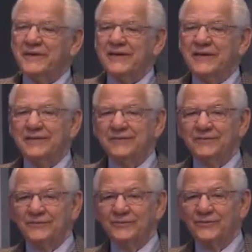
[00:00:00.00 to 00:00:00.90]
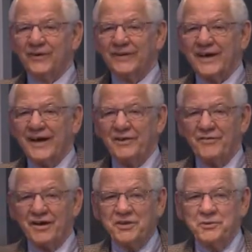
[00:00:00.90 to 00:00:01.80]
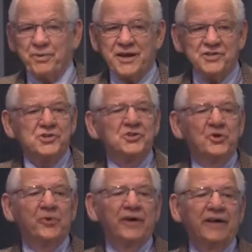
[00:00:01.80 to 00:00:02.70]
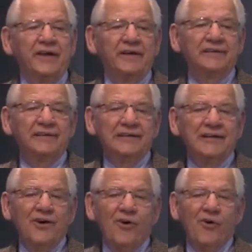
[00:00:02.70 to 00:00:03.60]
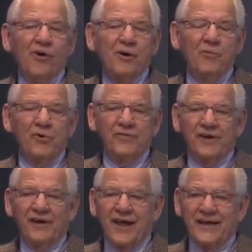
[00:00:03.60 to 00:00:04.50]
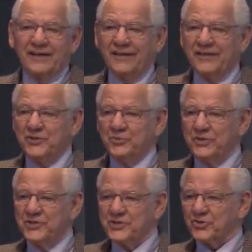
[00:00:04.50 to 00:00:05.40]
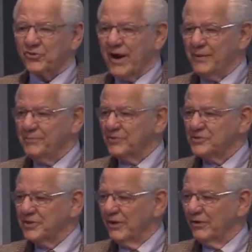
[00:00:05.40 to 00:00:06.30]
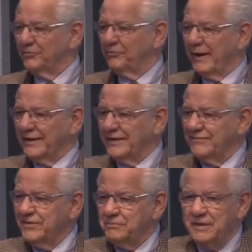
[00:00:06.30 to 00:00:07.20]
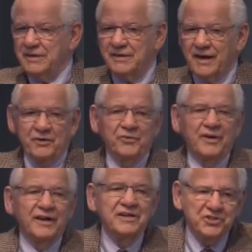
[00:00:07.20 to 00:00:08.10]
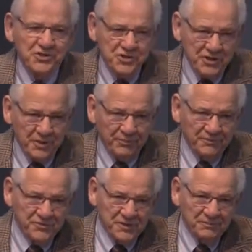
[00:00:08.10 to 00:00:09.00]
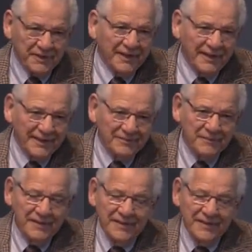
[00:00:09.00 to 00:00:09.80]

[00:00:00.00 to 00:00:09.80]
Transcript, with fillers: me what kind of occupation you were in, or more than likely, you would describe yourself by giving me a relationship of some kind.